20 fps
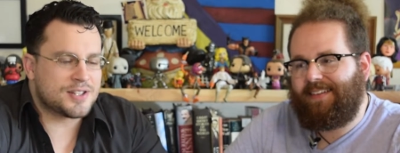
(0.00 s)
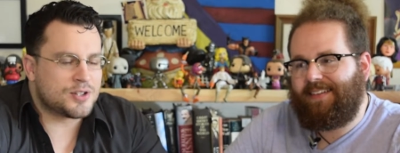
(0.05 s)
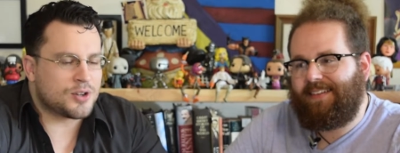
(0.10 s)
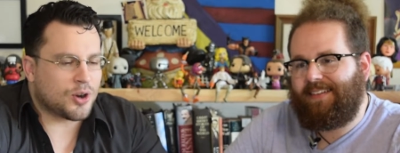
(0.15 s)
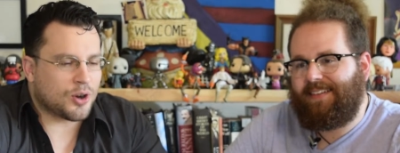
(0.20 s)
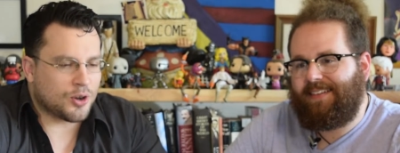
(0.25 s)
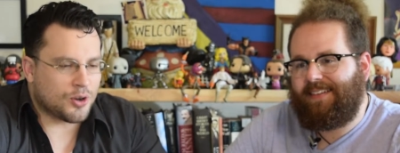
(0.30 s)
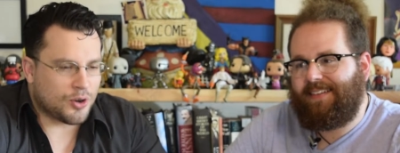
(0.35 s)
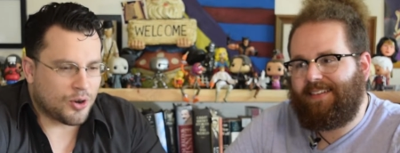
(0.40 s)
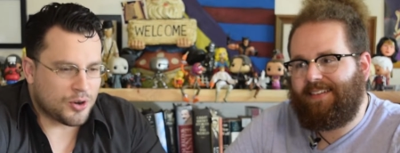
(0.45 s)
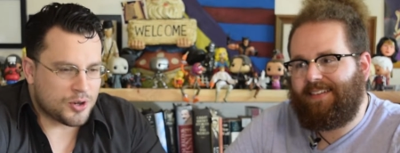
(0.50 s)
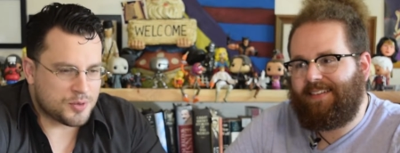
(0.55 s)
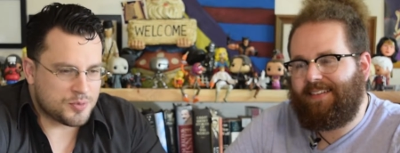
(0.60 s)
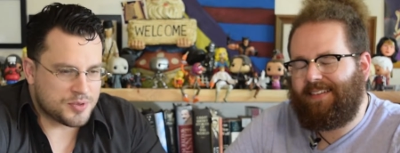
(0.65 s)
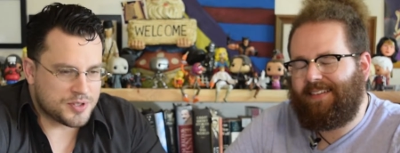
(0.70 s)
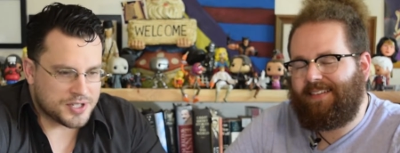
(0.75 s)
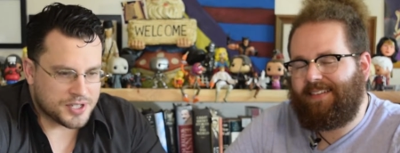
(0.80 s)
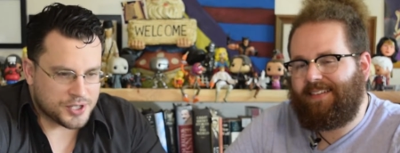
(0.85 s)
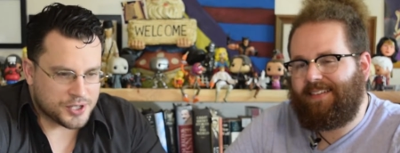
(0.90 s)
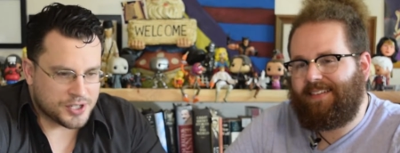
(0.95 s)
Speaker 1: the dark arts
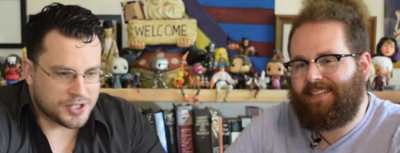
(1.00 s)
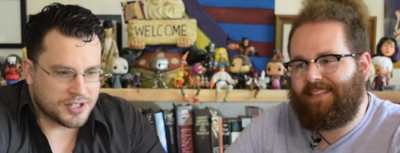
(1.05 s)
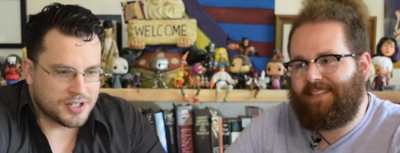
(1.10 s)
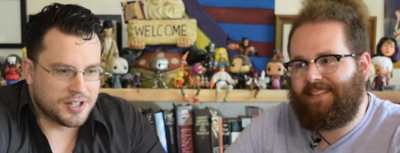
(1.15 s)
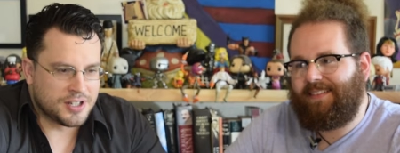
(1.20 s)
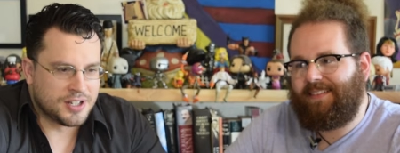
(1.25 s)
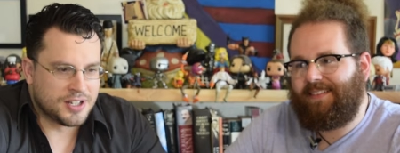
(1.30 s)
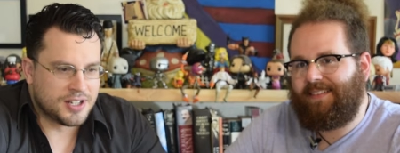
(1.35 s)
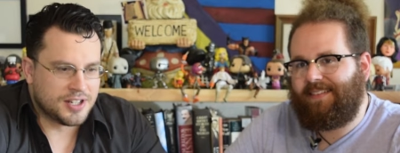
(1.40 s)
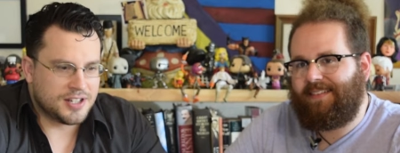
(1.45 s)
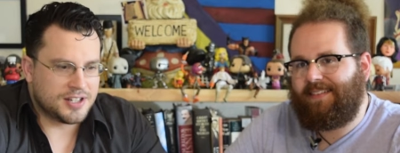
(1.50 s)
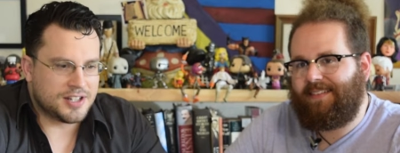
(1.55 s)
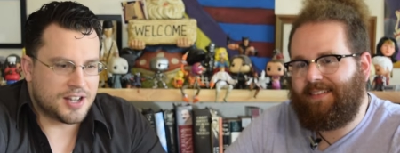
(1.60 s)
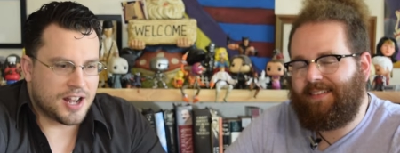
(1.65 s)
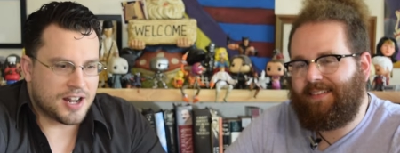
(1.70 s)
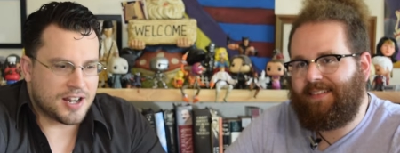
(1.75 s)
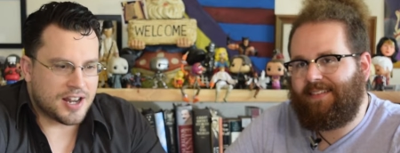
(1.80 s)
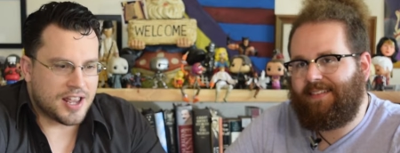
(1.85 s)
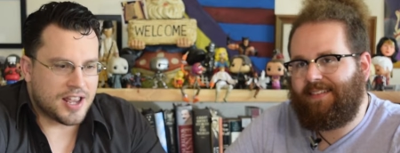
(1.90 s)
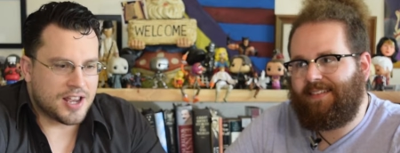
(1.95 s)
position,
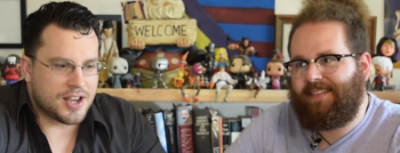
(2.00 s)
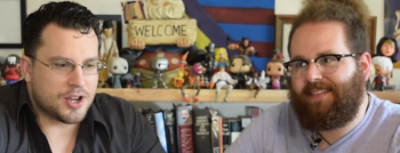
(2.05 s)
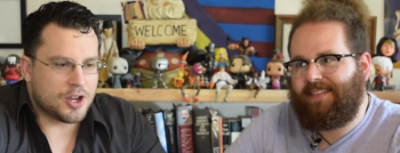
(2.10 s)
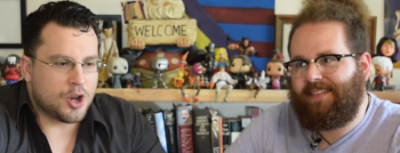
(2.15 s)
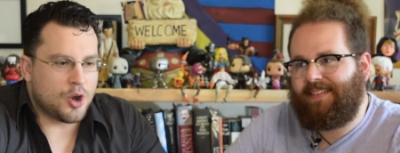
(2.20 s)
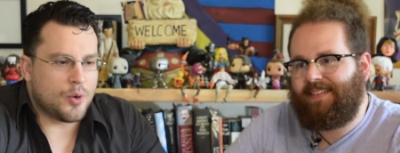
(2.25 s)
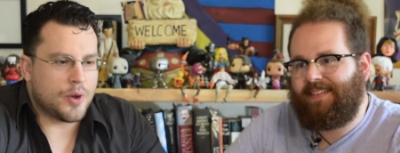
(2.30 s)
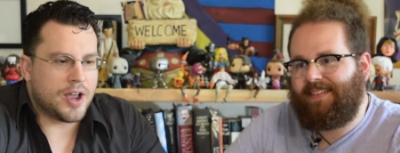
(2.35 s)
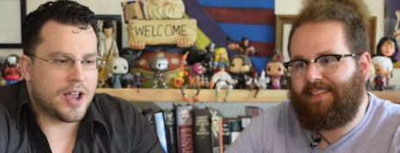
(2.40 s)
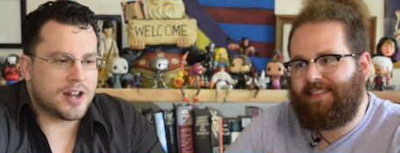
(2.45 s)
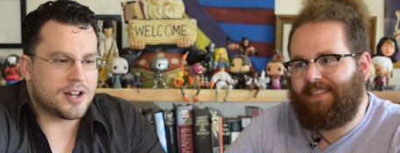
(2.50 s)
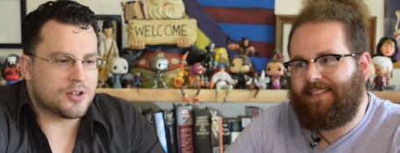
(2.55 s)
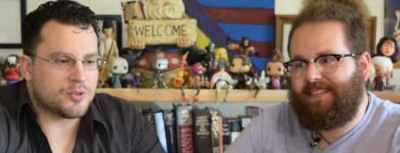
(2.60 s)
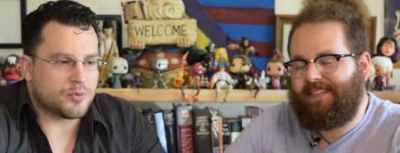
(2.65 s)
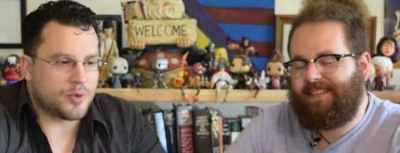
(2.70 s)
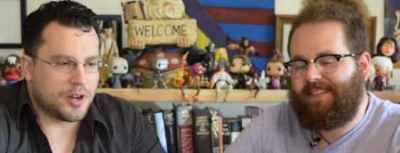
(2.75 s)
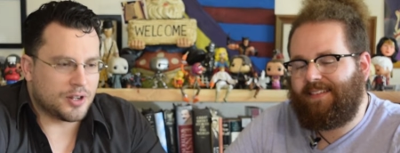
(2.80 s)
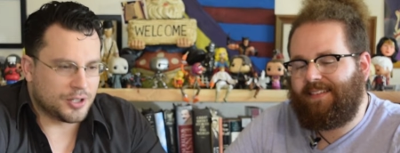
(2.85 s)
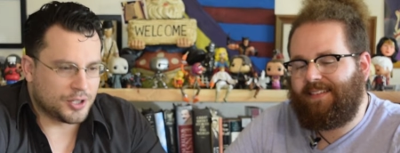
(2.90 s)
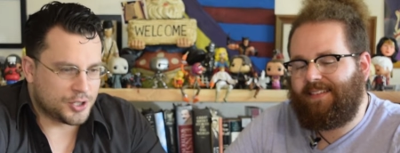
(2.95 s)
not a go ahead
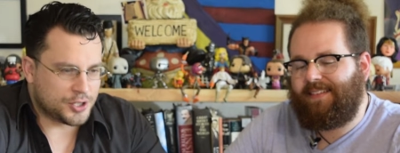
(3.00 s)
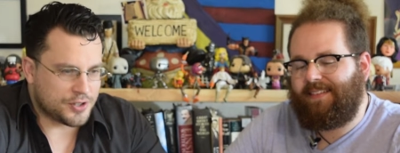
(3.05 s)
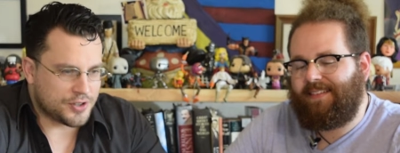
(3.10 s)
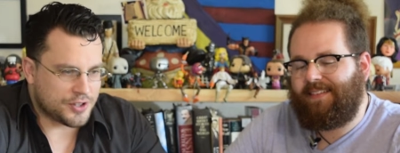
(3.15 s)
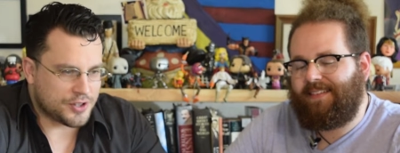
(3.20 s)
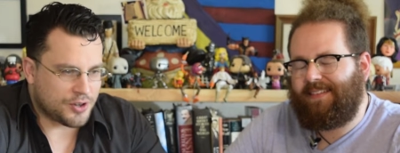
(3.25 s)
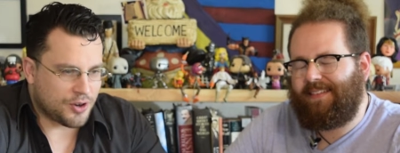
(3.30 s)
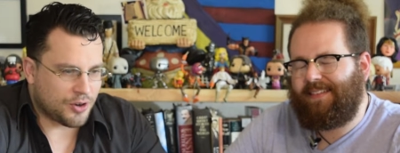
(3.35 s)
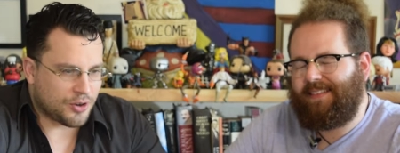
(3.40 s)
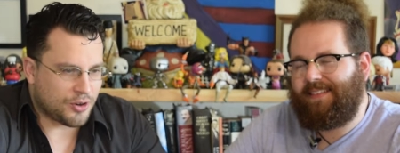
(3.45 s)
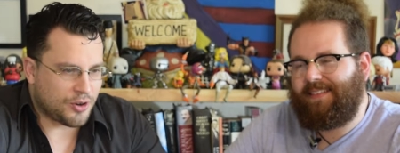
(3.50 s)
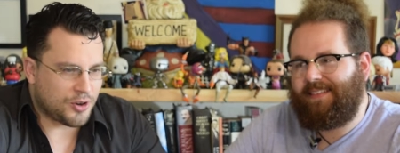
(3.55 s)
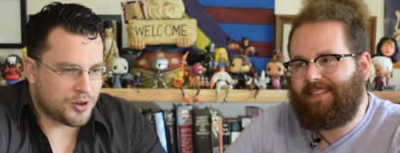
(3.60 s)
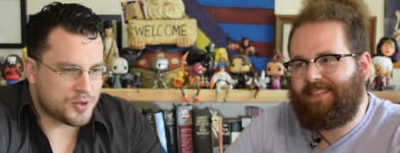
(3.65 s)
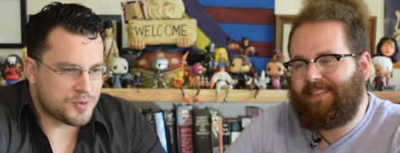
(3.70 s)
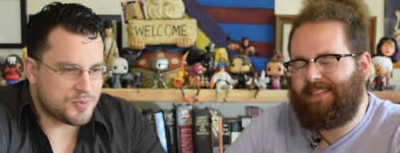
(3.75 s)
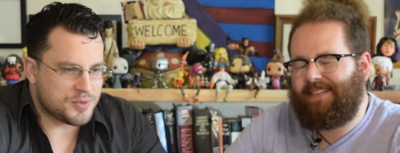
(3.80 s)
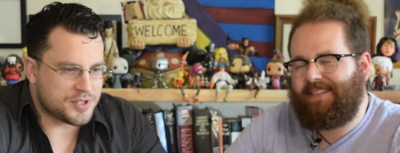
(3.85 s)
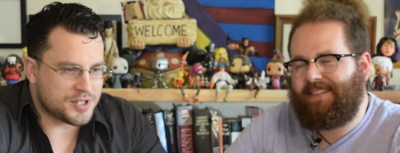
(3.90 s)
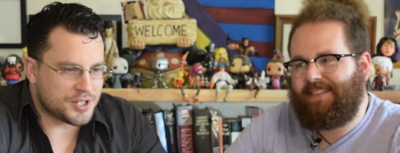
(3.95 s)
and relish in the dark
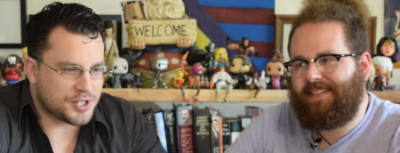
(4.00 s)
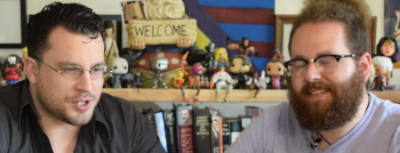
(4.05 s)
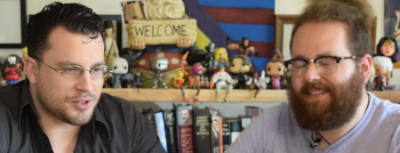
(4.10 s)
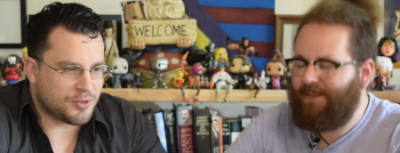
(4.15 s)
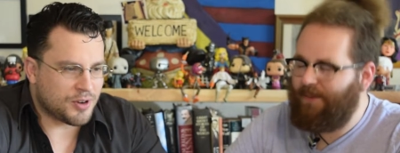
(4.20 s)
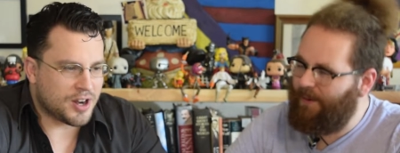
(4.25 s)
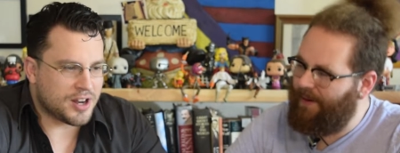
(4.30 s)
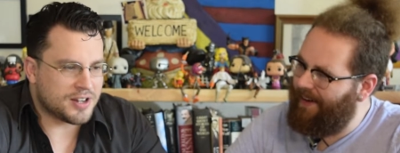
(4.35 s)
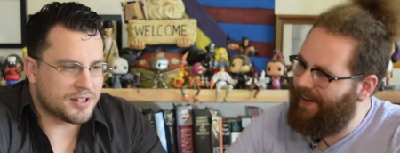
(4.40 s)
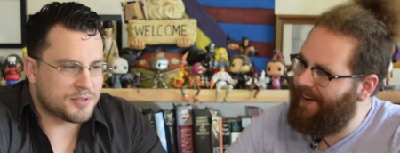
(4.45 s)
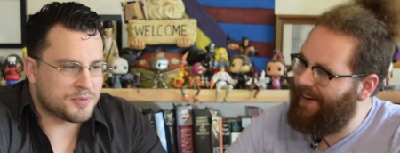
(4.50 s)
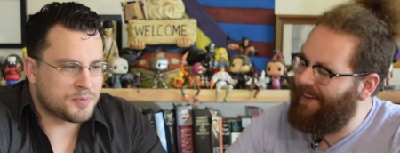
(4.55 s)
arts position, right?